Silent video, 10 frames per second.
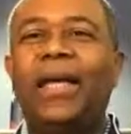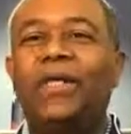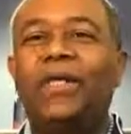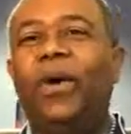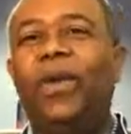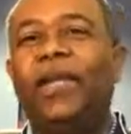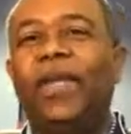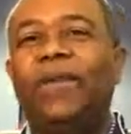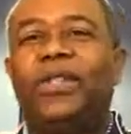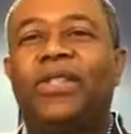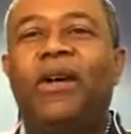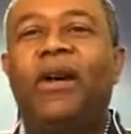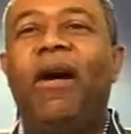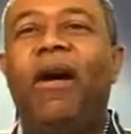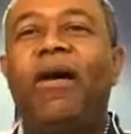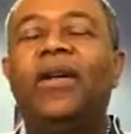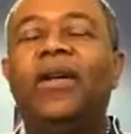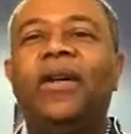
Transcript: It's going to leave a scar.